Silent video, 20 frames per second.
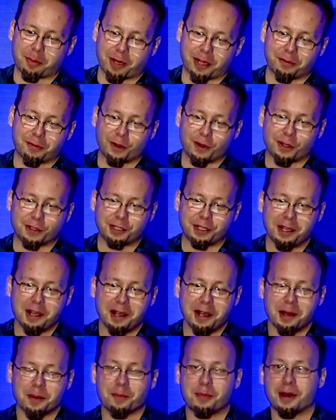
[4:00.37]
my fault,
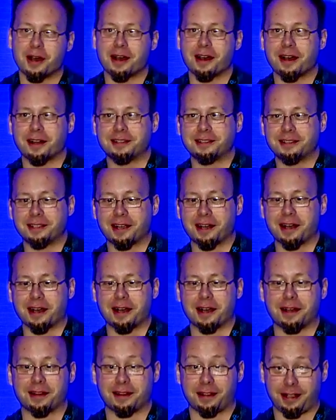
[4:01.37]
but
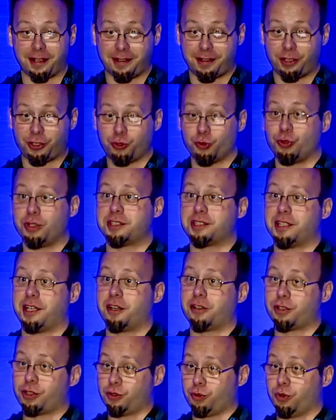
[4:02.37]
the tool is
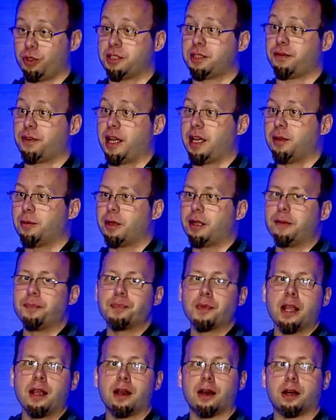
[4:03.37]
there, the tool is
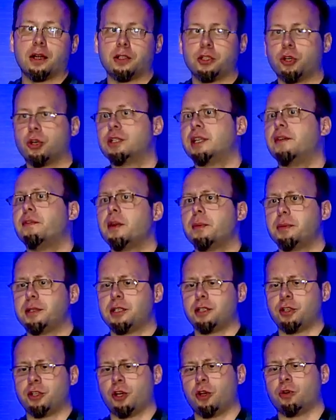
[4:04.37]
available. Not everybody
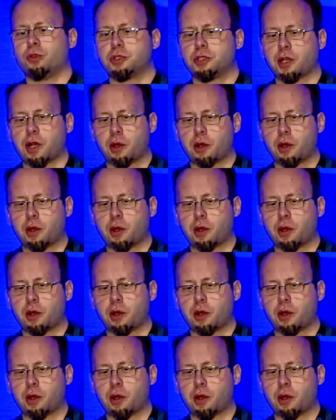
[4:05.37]
knows, so